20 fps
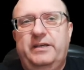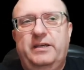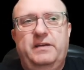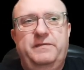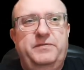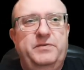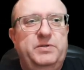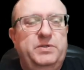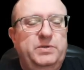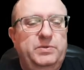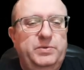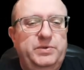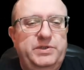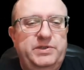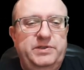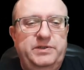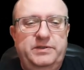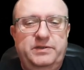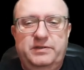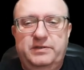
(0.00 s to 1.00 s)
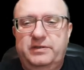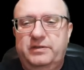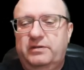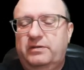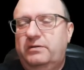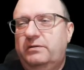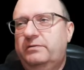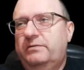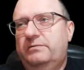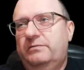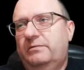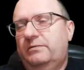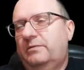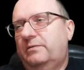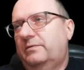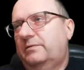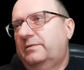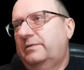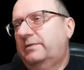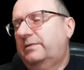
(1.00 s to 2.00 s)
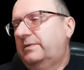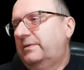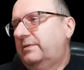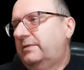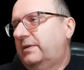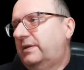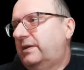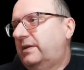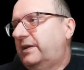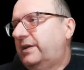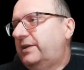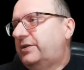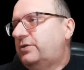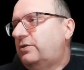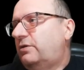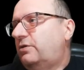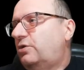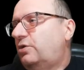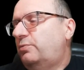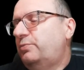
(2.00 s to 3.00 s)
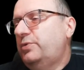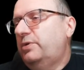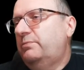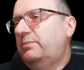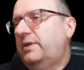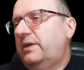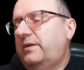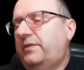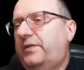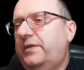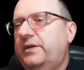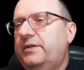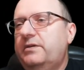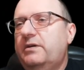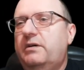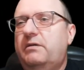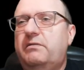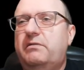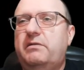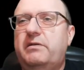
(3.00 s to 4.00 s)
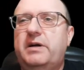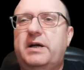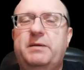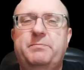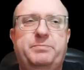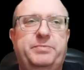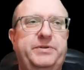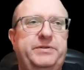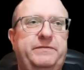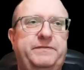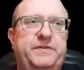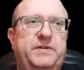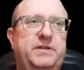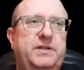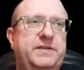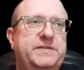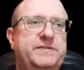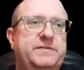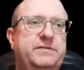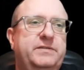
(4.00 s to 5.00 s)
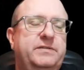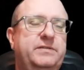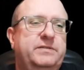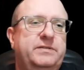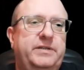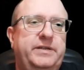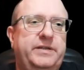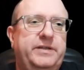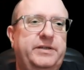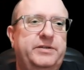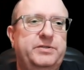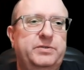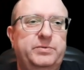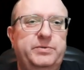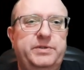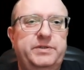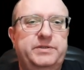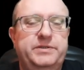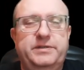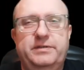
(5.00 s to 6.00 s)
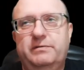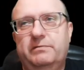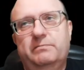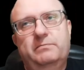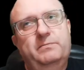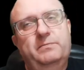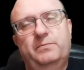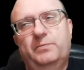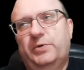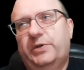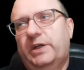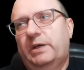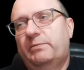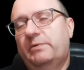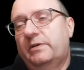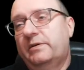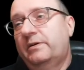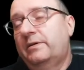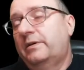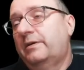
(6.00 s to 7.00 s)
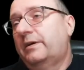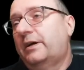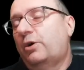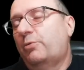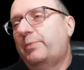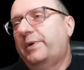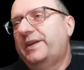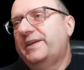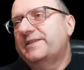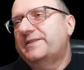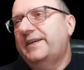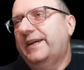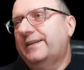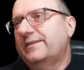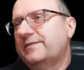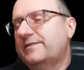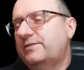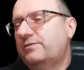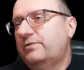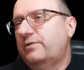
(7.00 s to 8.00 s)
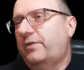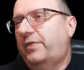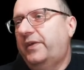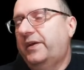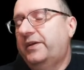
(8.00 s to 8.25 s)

if you do it here at home, you may think, oh, I'm pretty fast and I can do it in whatever, how many seconds do you